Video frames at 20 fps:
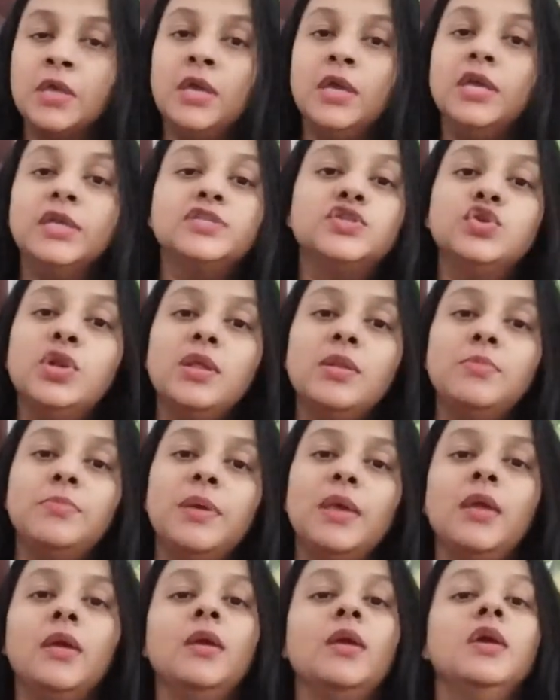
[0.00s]
It shouldn't
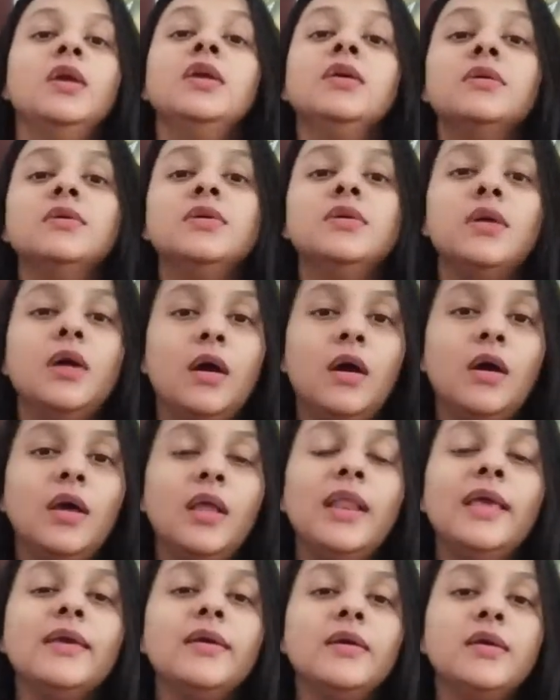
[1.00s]
be, uh,
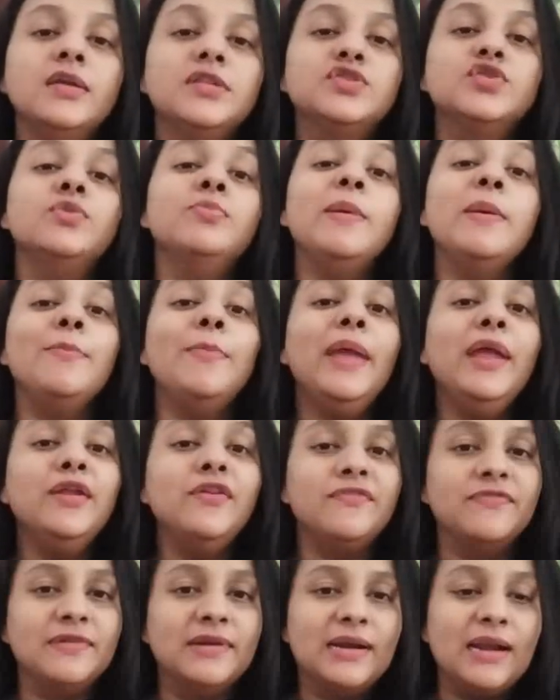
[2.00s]
like it should be made
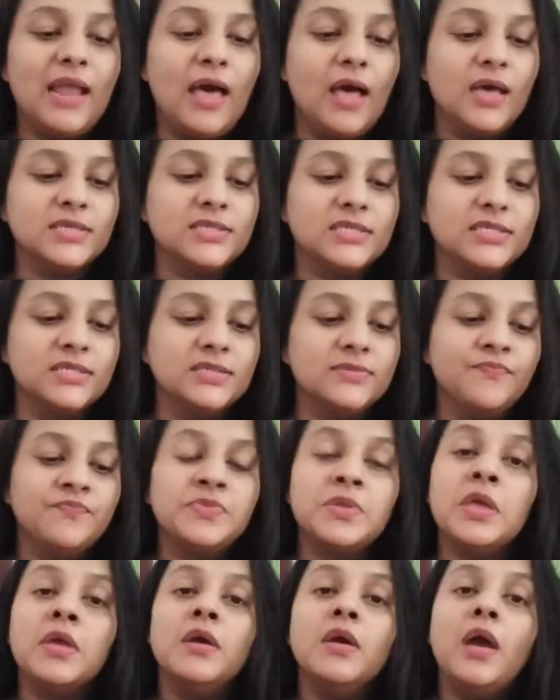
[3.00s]
of glass.
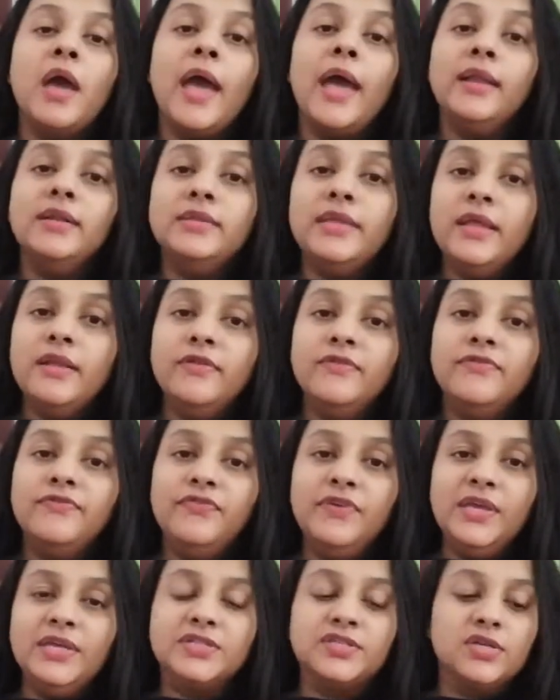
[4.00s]
And then
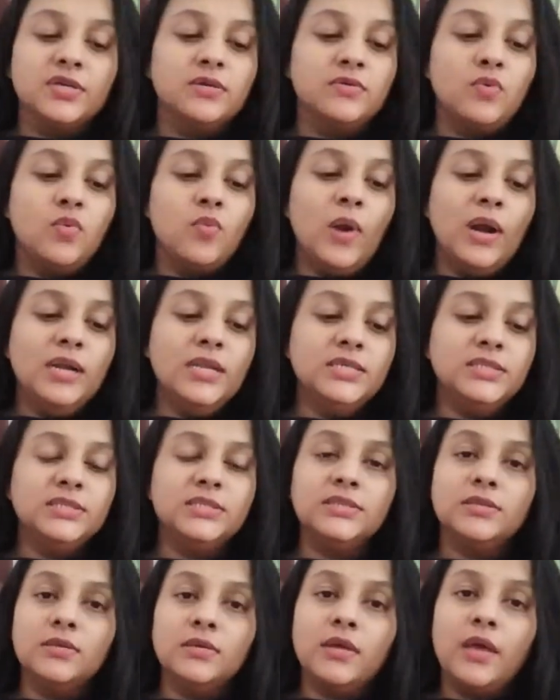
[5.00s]
feet. One
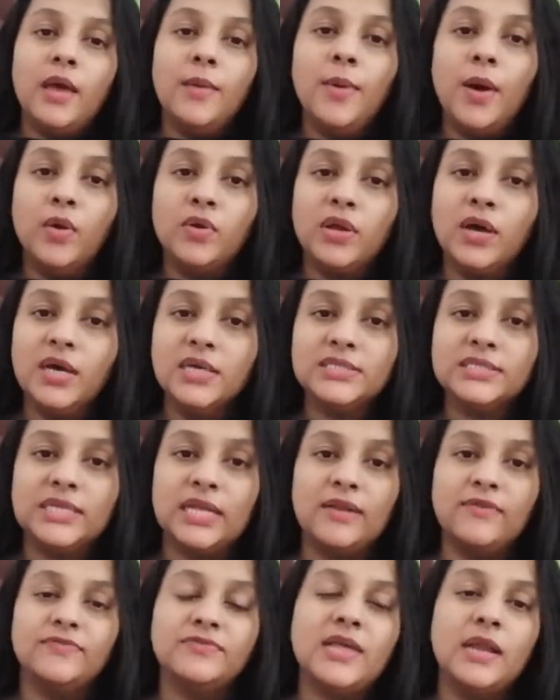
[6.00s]
is about
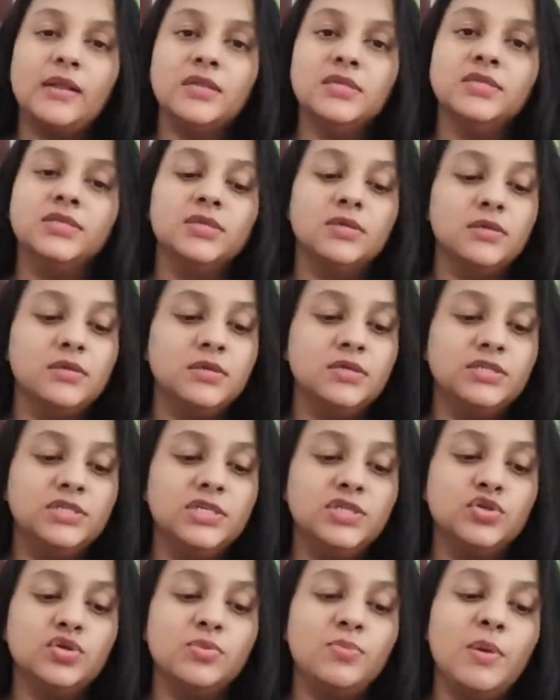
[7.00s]
herself, that is,
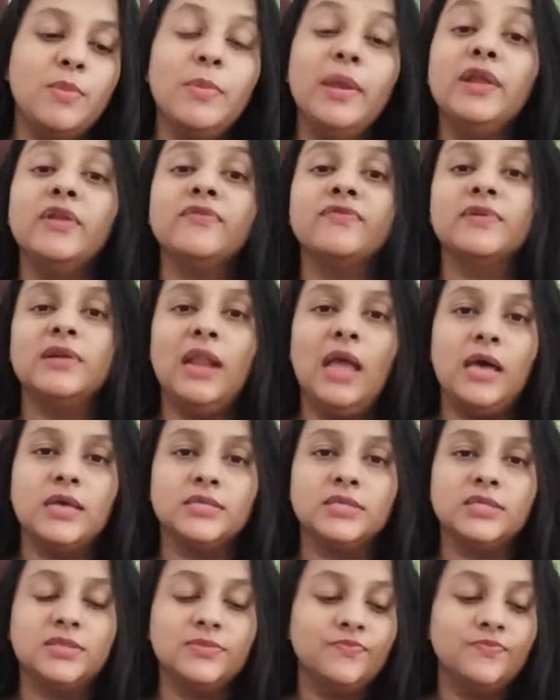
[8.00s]
she should be made of glass.